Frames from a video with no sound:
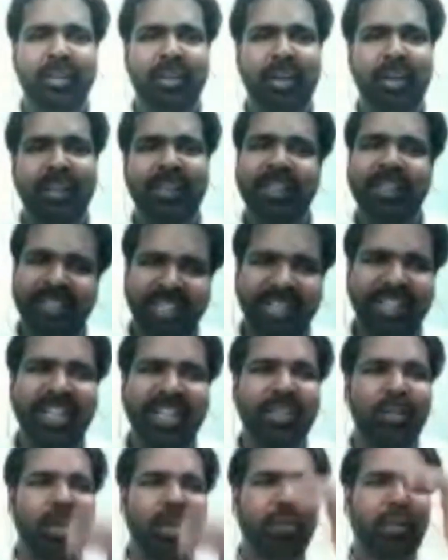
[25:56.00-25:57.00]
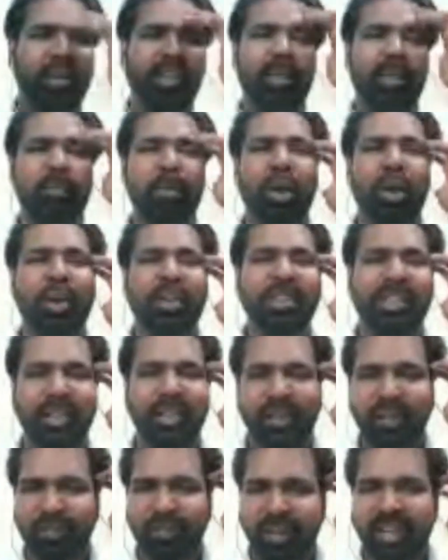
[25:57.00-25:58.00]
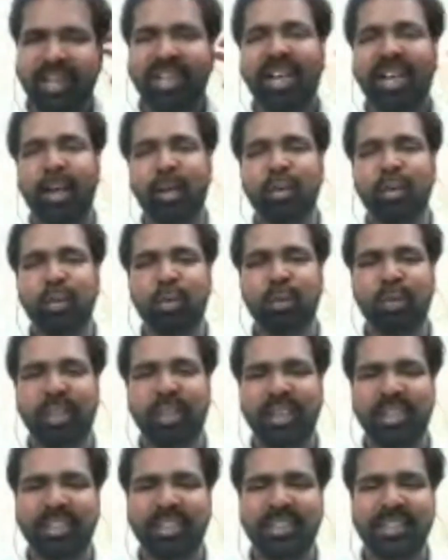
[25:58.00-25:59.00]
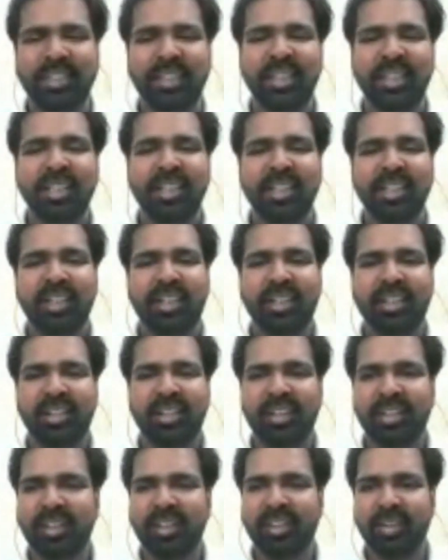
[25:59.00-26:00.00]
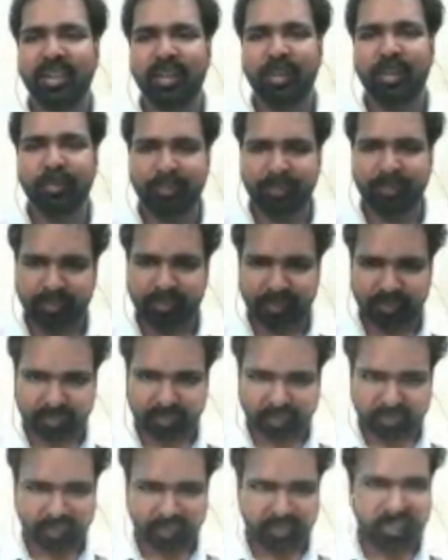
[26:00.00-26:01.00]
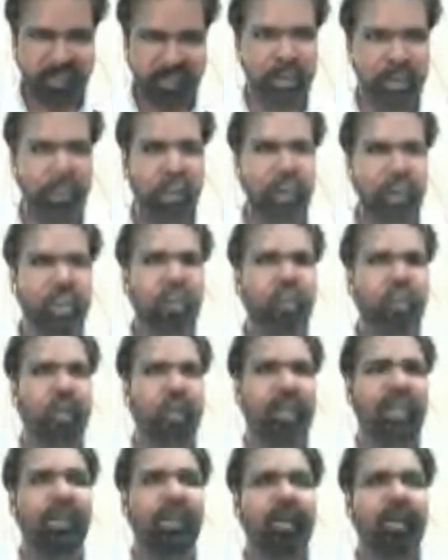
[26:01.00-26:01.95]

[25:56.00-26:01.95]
and just in case you have read the blogs and you have read arun joshi's uh, short story